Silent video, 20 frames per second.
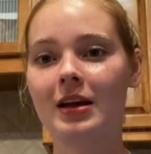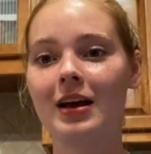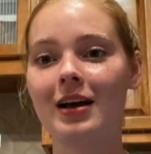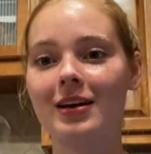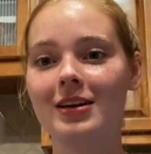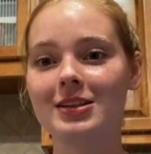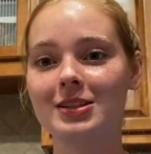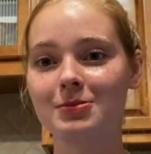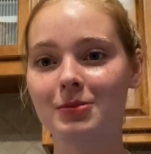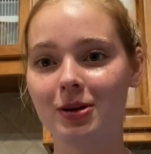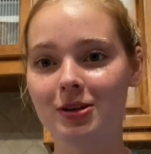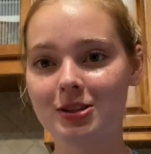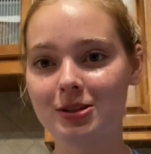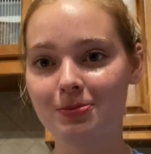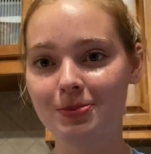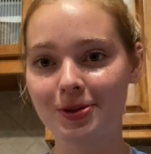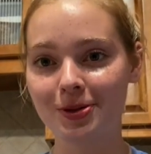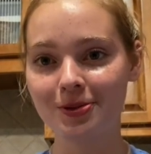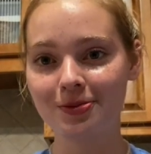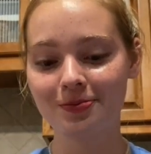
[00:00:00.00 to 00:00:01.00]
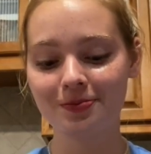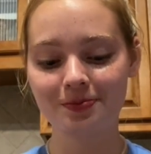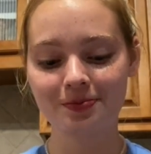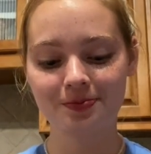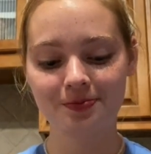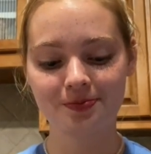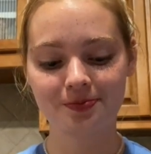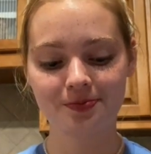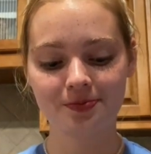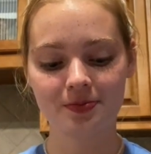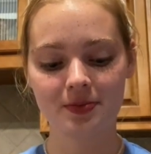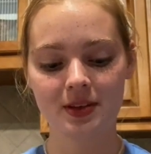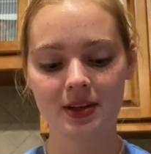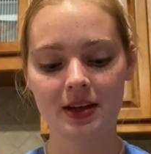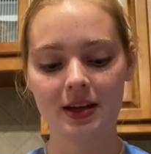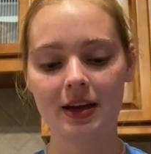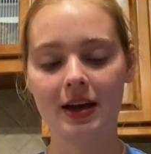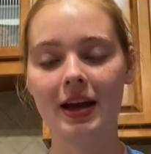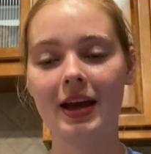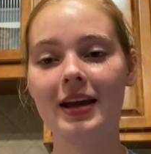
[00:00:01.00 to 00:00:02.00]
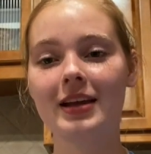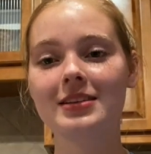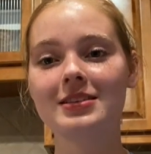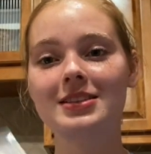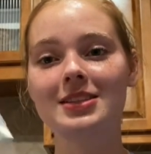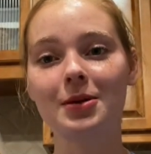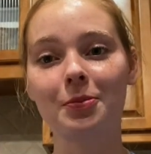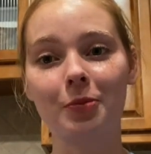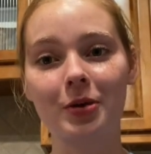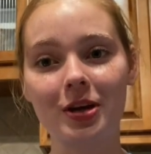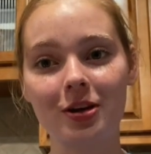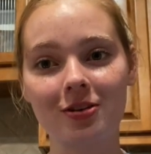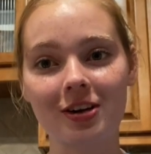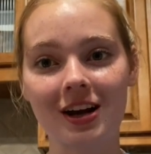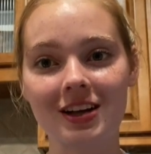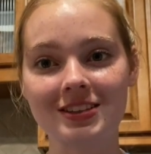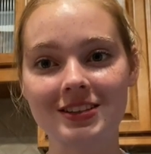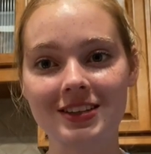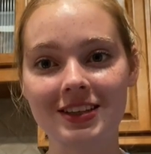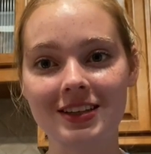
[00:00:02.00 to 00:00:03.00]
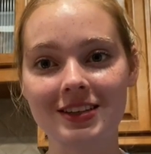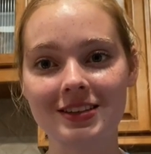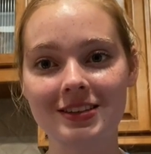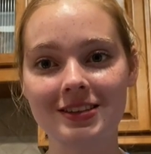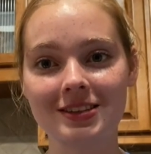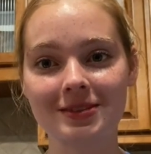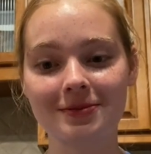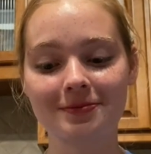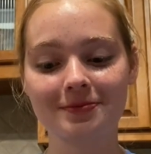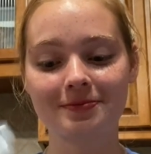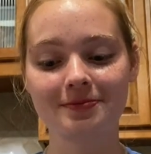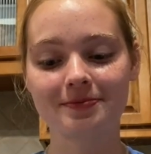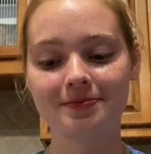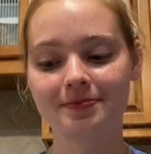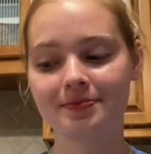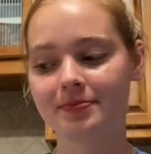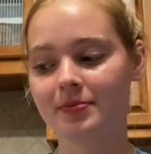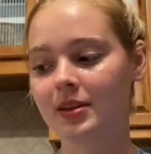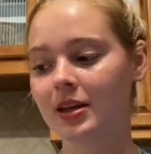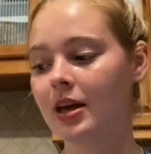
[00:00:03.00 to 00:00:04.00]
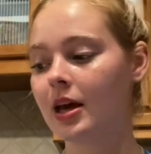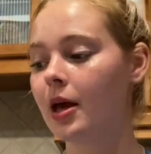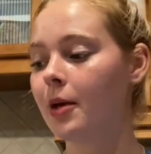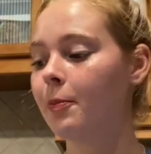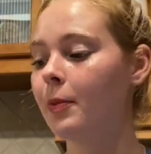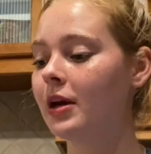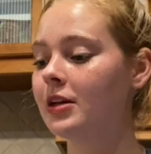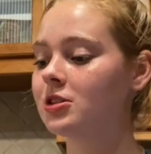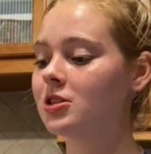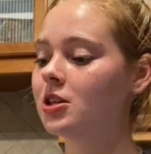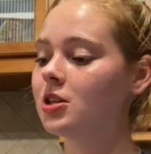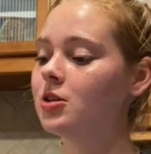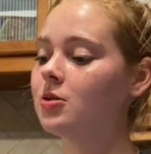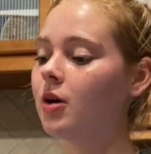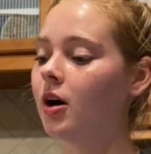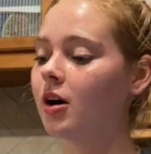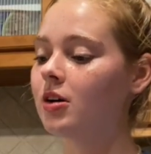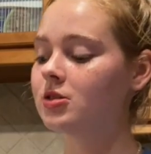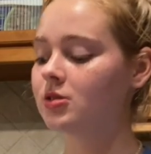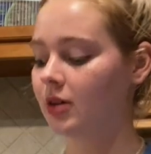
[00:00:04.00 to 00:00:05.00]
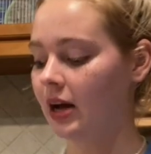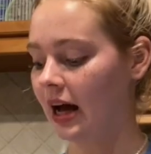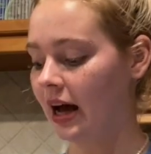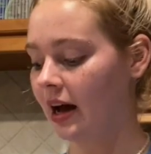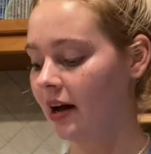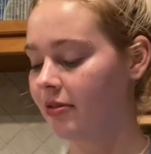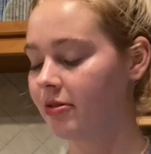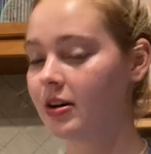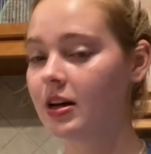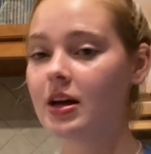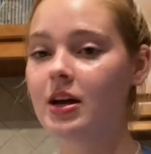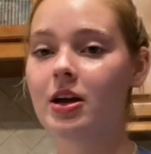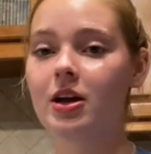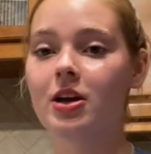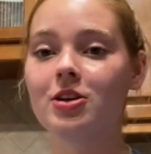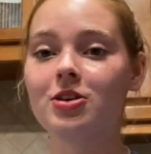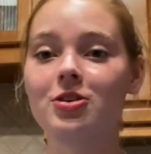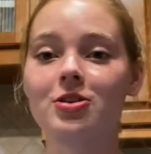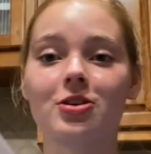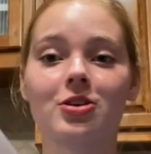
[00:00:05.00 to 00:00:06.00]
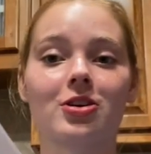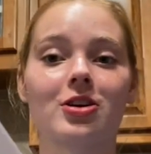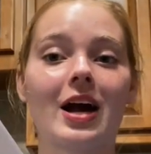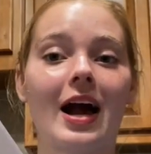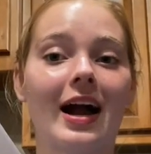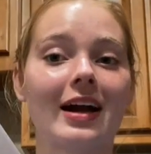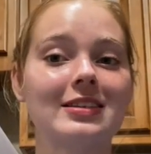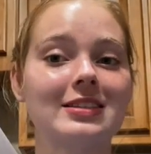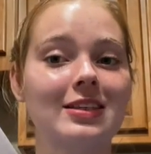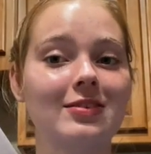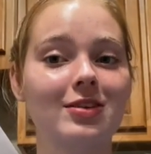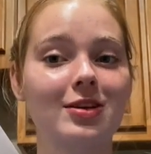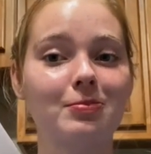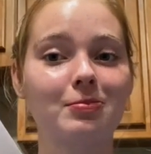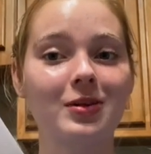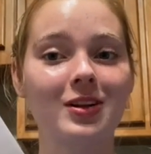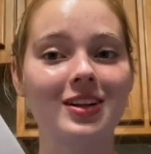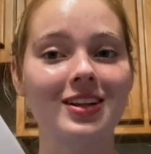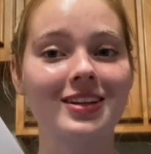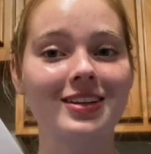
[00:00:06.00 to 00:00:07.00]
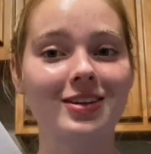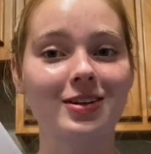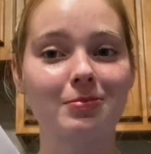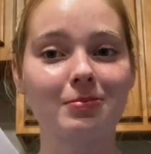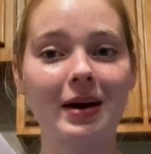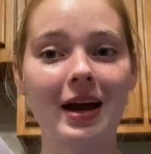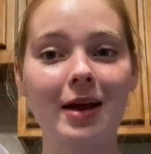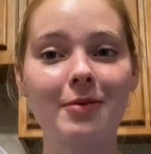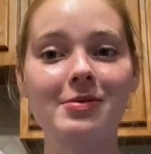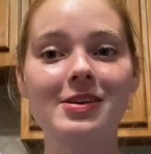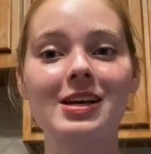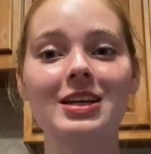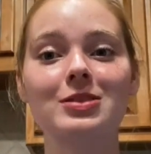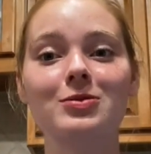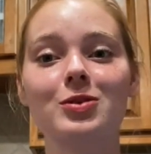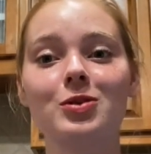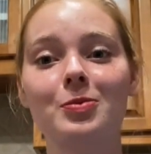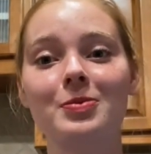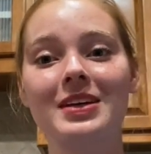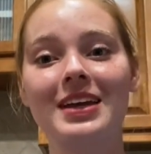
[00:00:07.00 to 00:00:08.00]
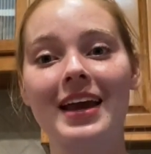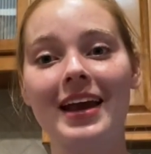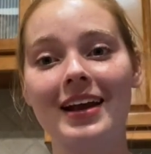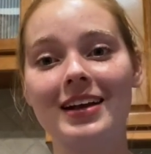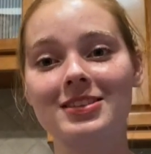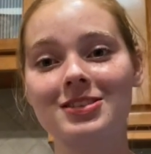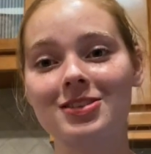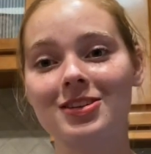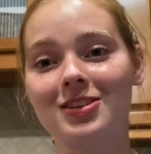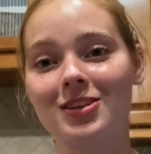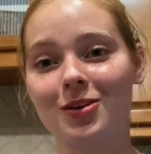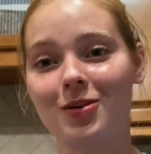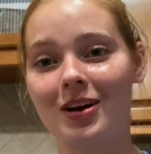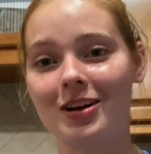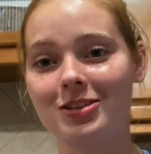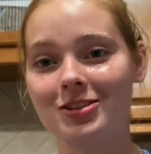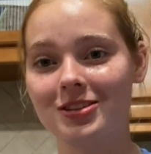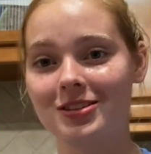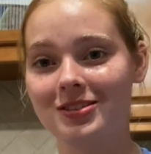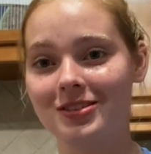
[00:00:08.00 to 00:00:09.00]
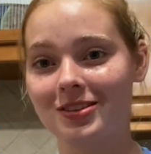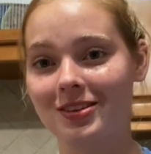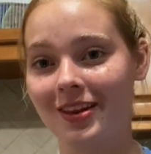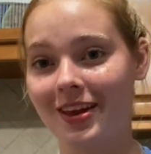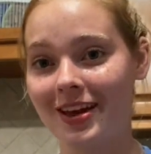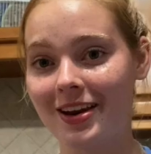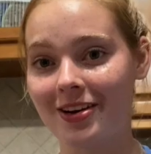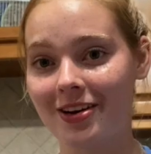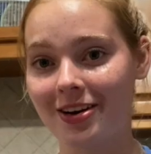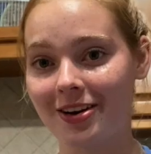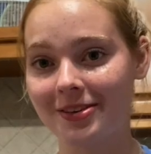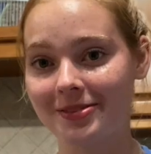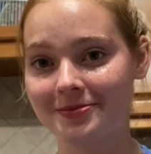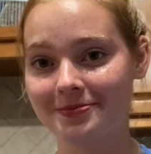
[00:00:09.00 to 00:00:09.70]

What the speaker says: a small spoon, and some wheatgrass seeds. Make sure you also have your activity booklet nearby because we will be answering the questions later.